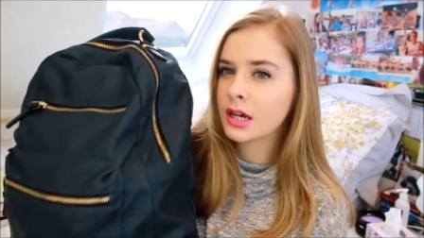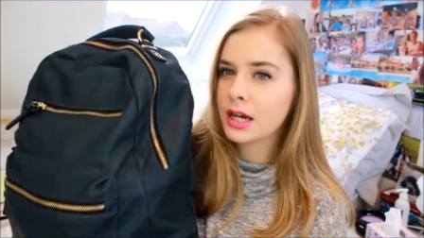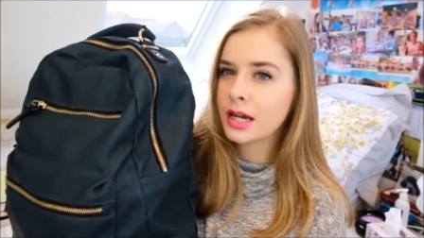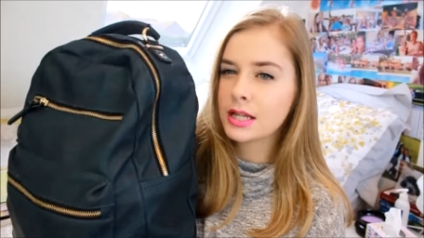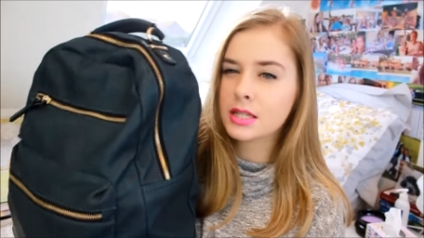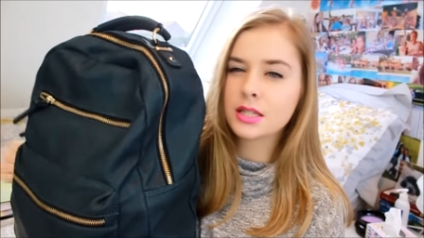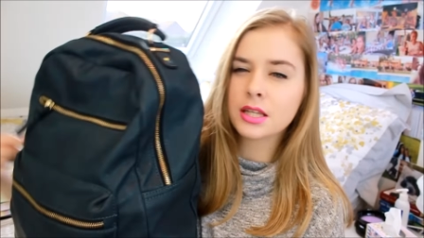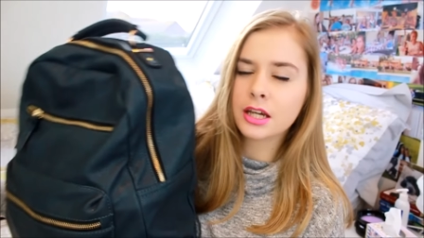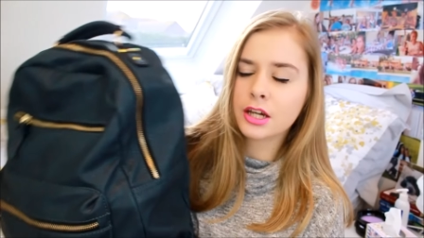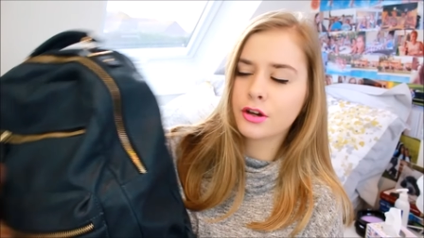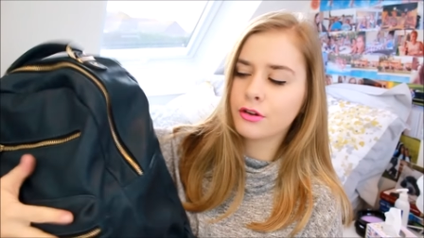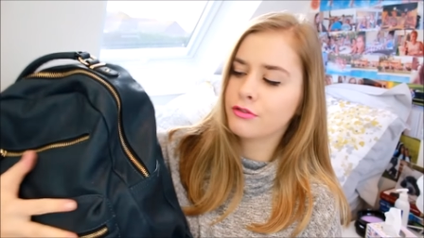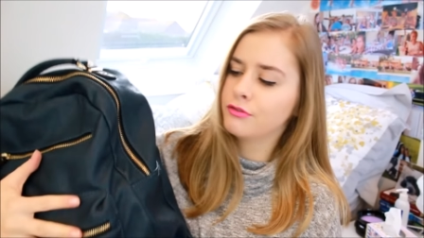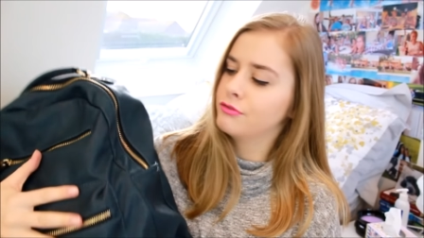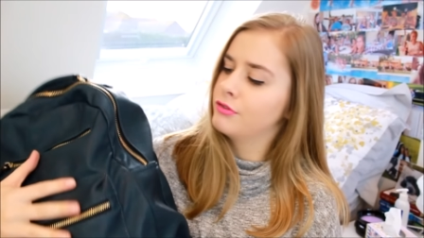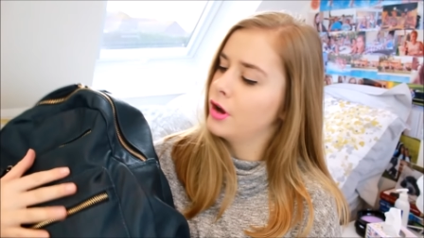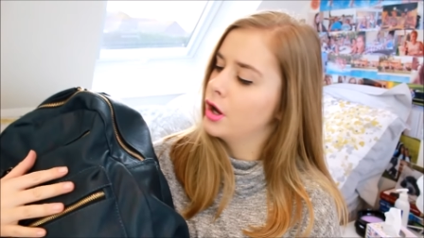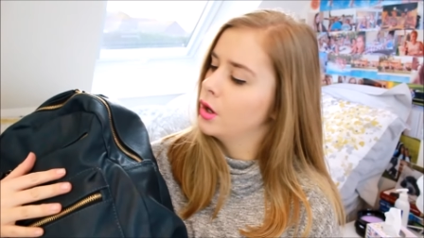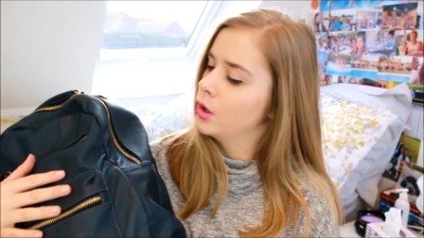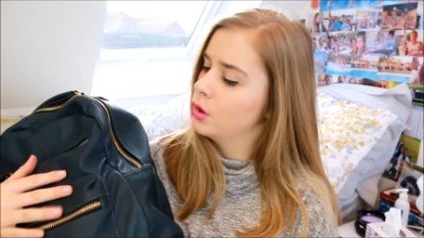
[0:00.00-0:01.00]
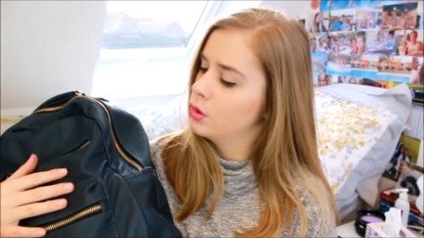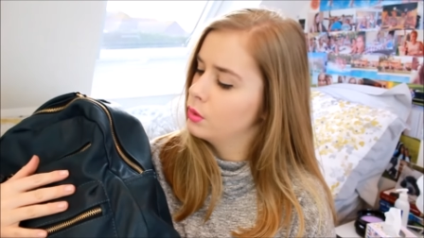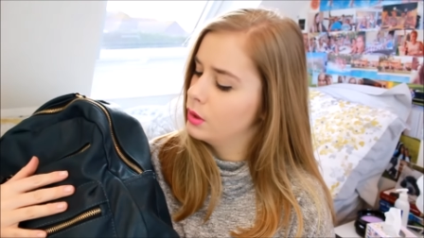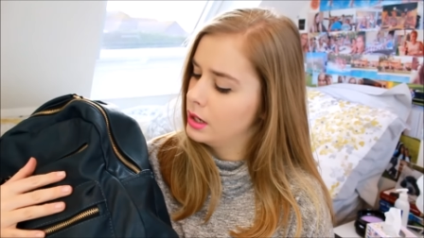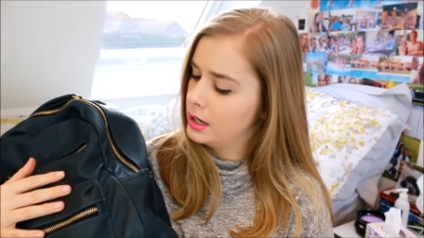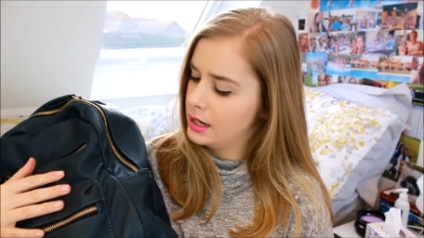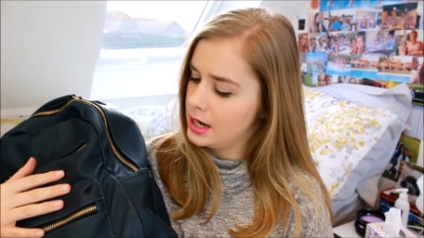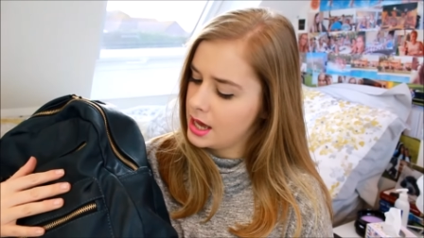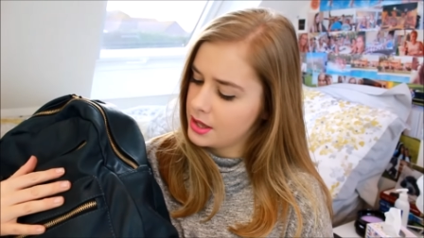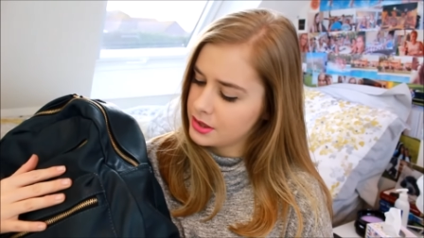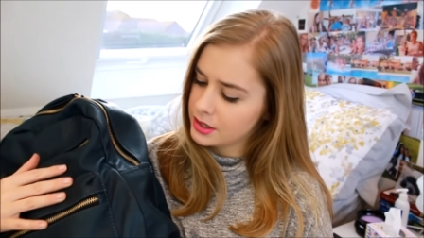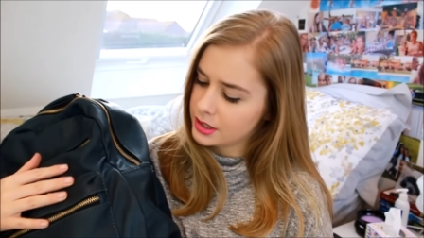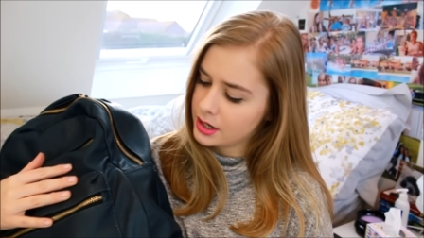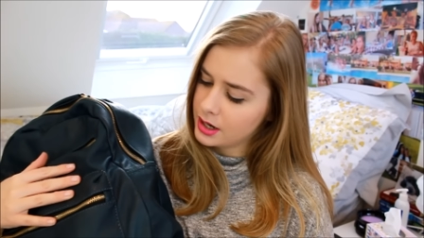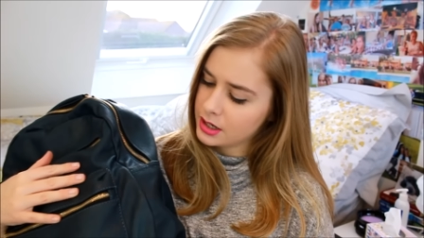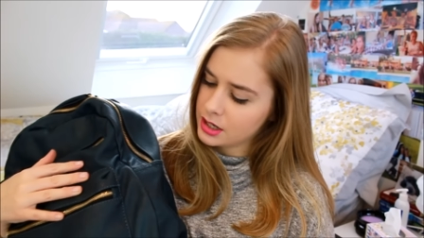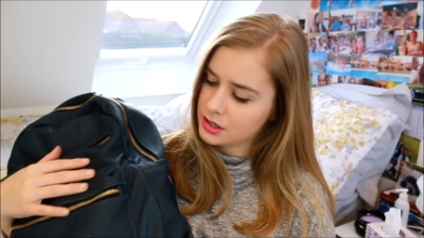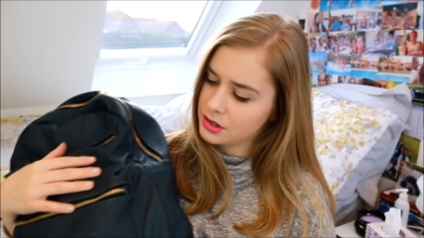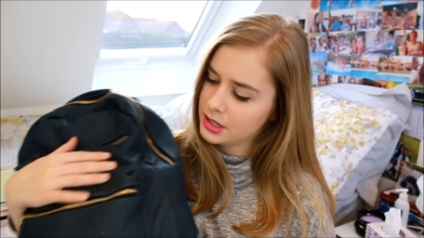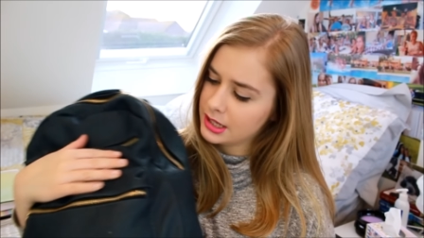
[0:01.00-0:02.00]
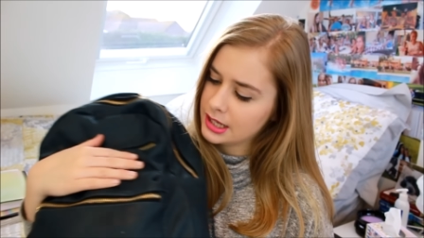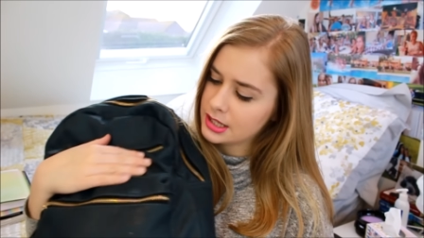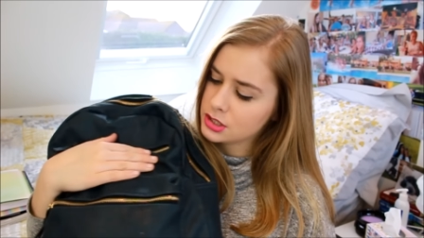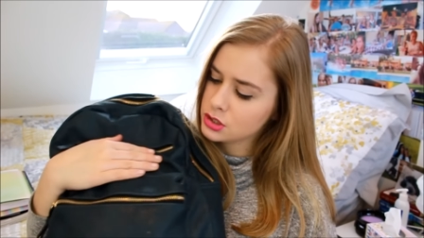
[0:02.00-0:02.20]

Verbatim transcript: It's like a faux leather kind of thing.